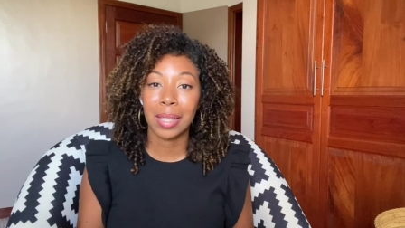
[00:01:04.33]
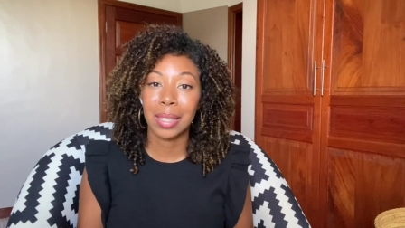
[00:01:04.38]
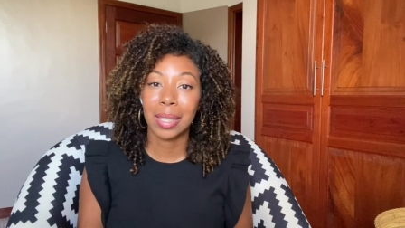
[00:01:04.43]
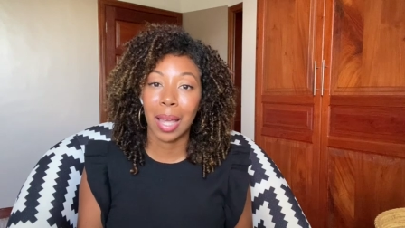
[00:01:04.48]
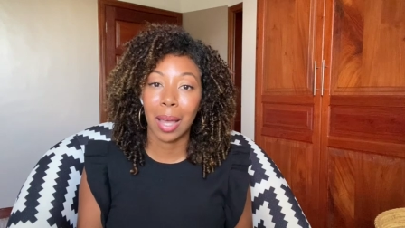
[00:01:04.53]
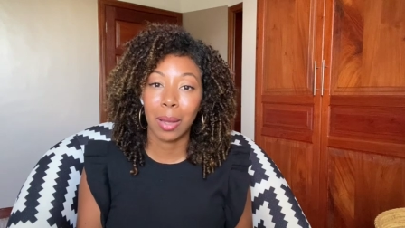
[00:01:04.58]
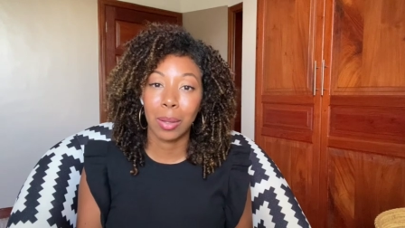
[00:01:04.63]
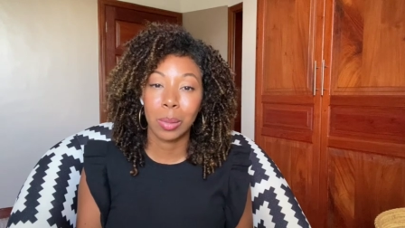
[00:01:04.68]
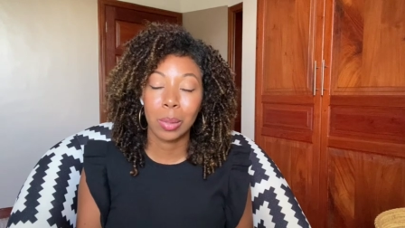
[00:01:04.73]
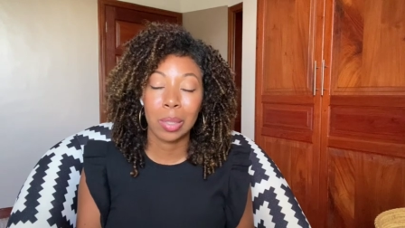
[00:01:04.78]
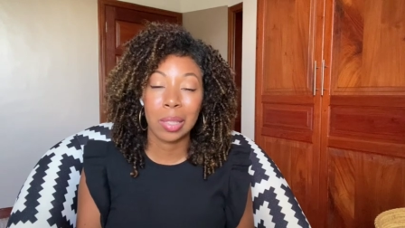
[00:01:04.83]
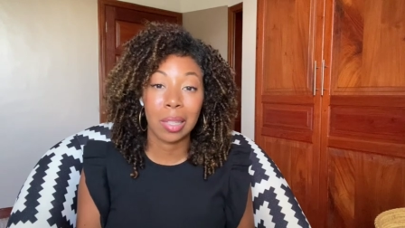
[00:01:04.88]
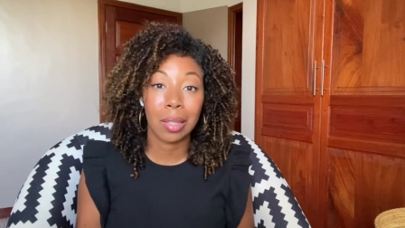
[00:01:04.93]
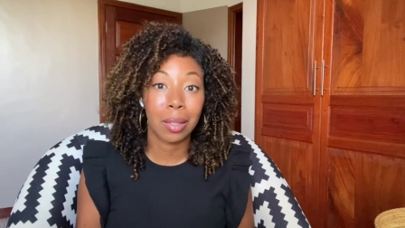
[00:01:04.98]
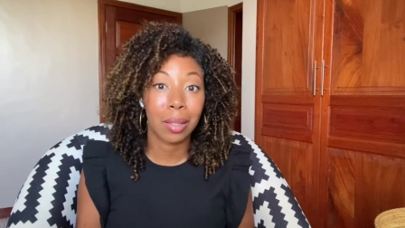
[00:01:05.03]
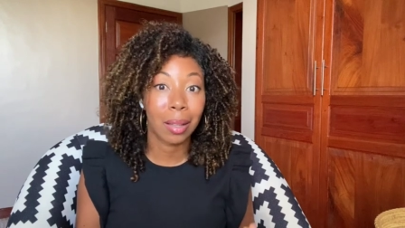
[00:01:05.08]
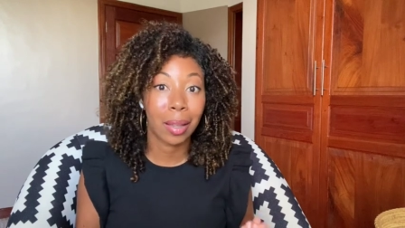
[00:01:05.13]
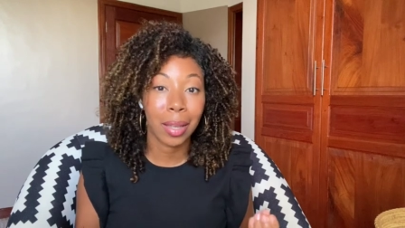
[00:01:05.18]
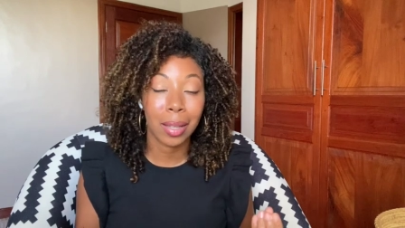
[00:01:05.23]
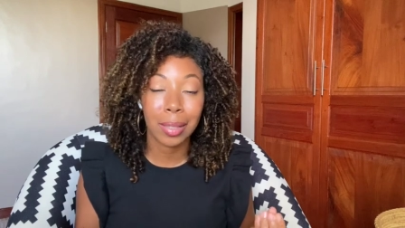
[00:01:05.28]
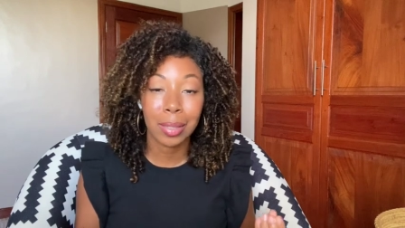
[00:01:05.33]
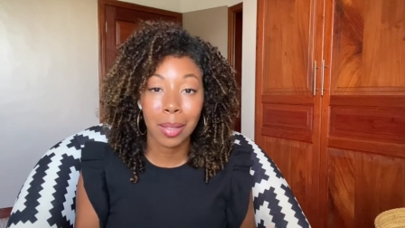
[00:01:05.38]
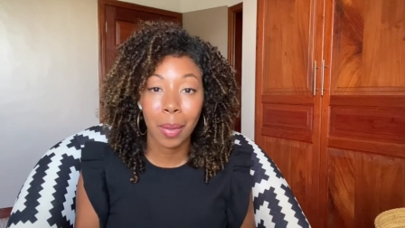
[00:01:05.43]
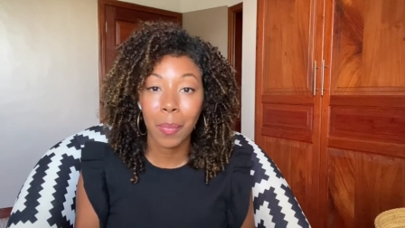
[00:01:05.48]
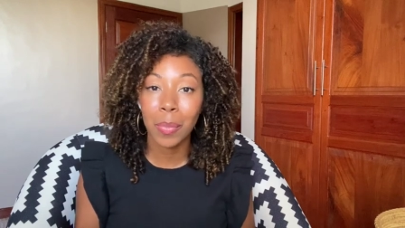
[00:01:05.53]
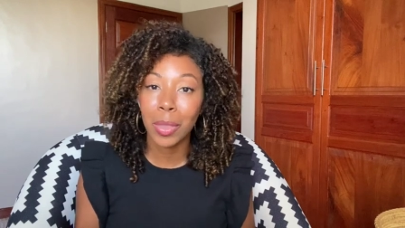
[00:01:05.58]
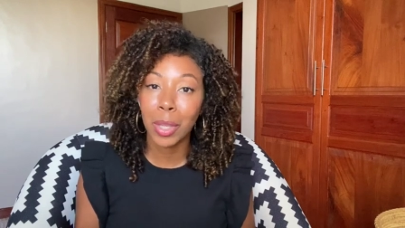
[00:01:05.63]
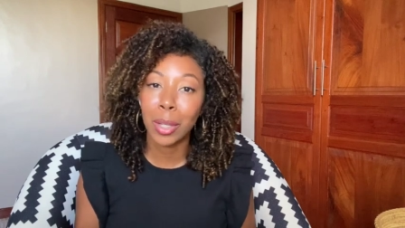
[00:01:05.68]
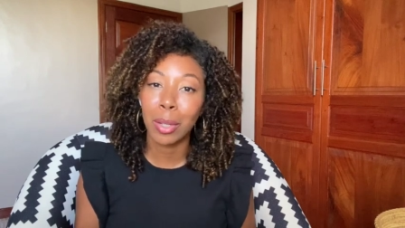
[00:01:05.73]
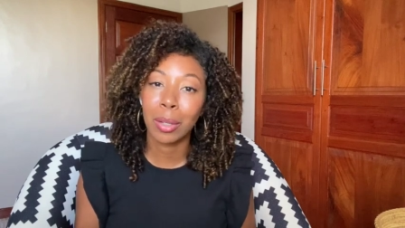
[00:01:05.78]
sounds like
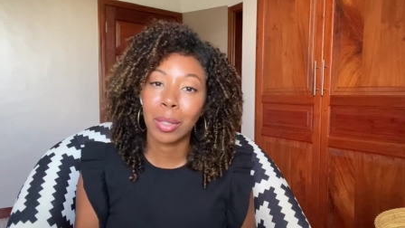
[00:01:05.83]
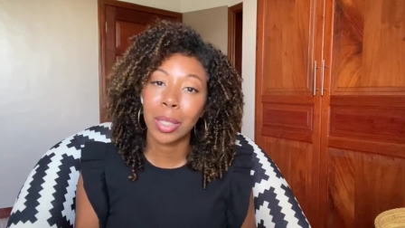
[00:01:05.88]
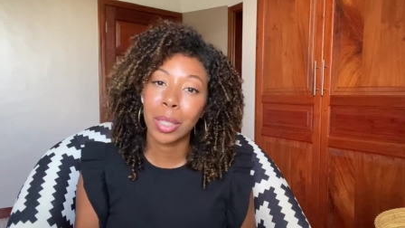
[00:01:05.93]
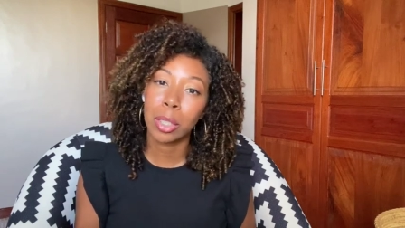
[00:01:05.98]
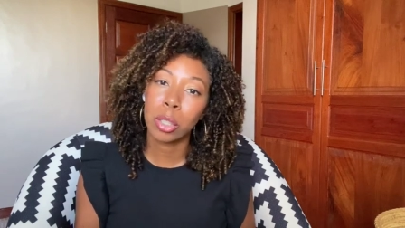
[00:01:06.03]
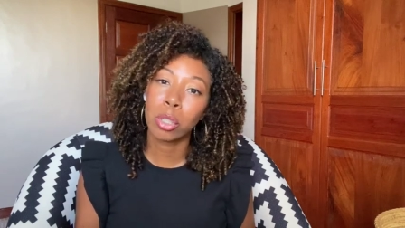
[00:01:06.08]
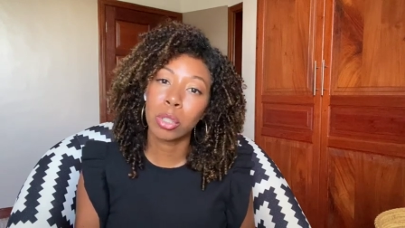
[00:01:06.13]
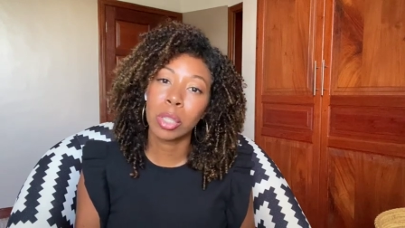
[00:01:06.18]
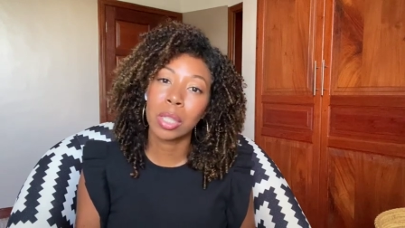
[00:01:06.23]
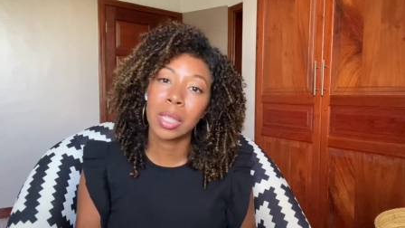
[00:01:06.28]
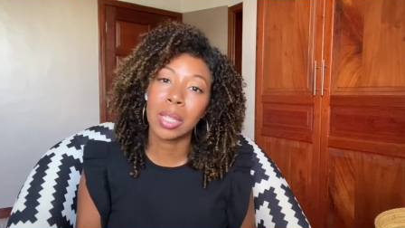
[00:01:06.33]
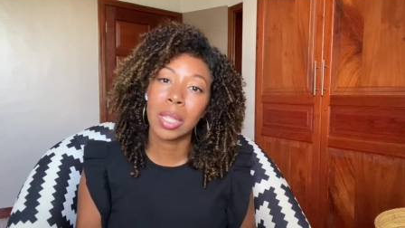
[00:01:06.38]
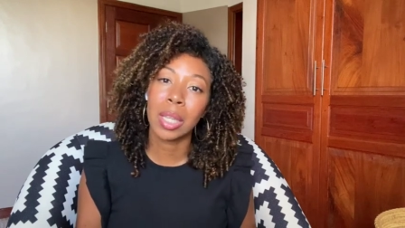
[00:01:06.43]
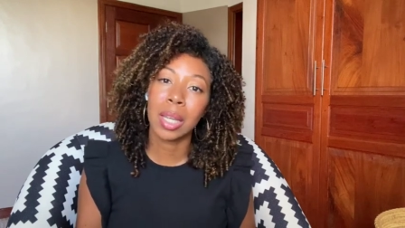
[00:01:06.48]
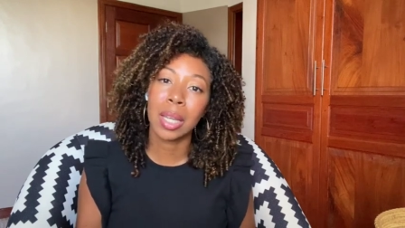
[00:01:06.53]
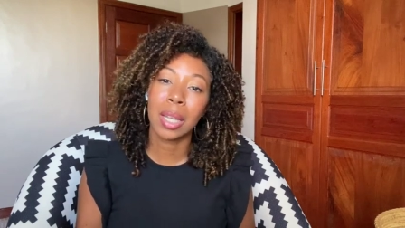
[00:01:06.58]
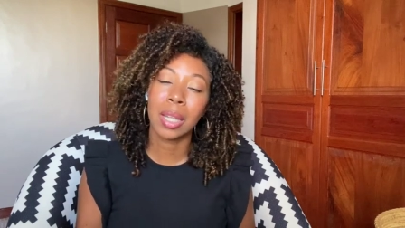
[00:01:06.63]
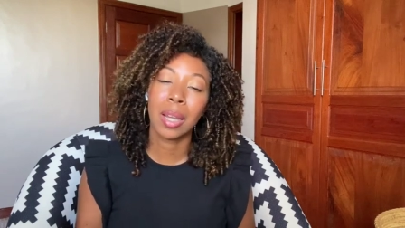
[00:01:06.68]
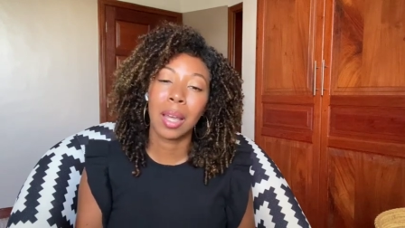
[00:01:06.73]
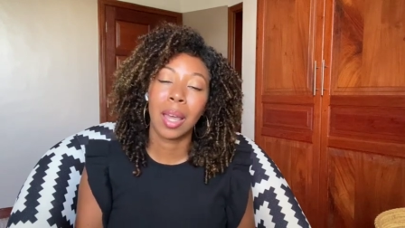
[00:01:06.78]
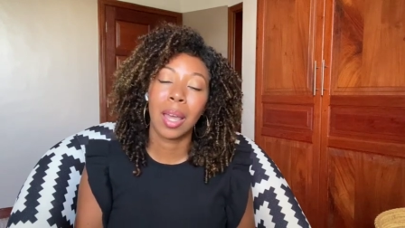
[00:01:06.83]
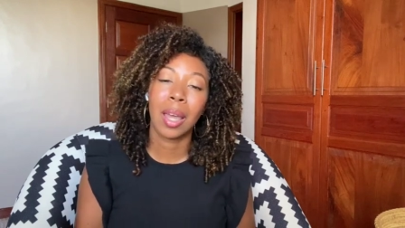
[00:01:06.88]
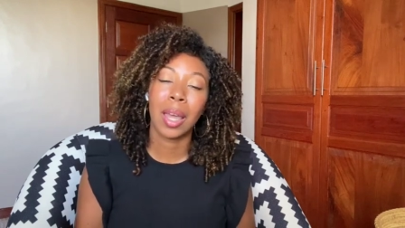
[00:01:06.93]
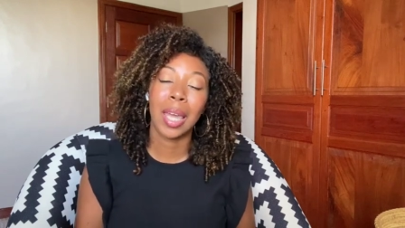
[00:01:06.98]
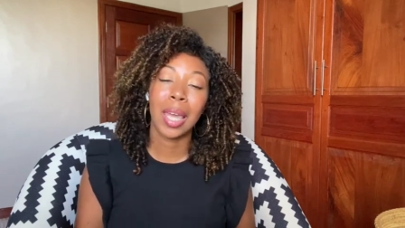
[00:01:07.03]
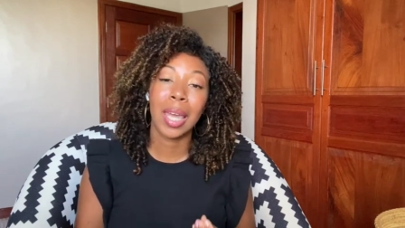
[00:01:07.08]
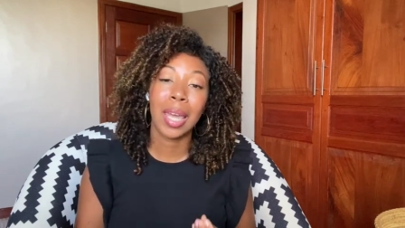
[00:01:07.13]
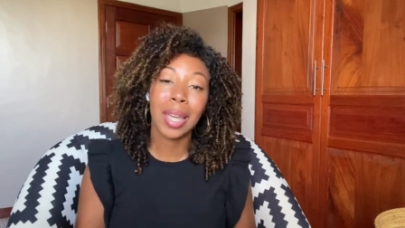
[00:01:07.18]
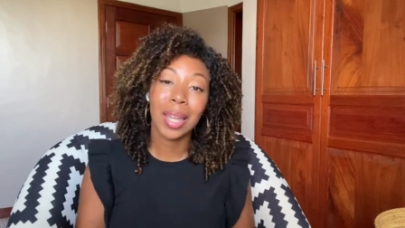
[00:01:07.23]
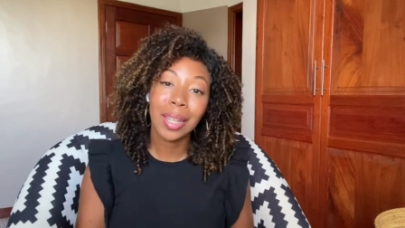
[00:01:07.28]
something you're interested
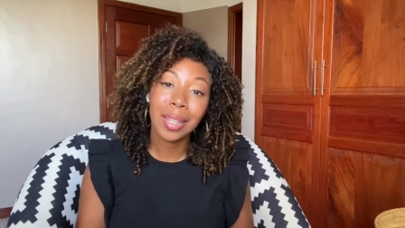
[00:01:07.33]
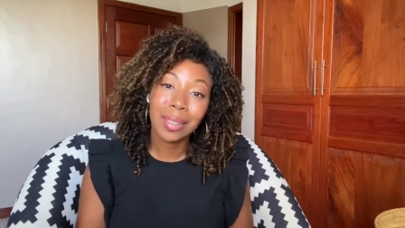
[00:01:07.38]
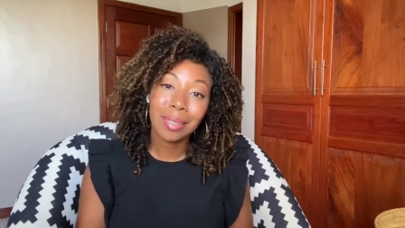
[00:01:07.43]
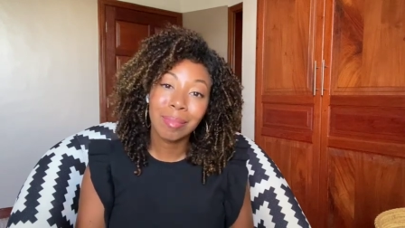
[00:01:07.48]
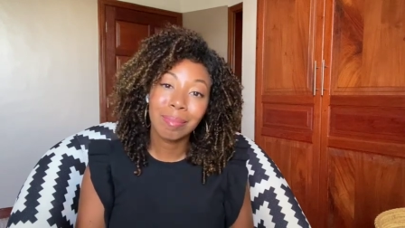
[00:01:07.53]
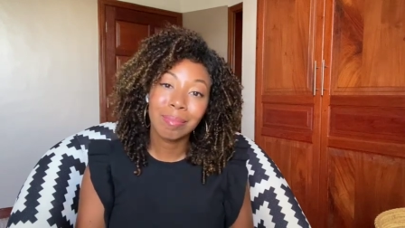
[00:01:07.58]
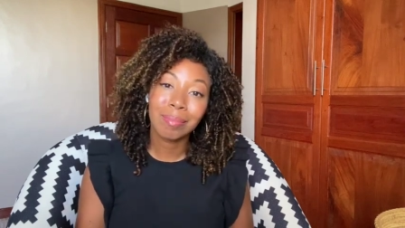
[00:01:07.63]
in,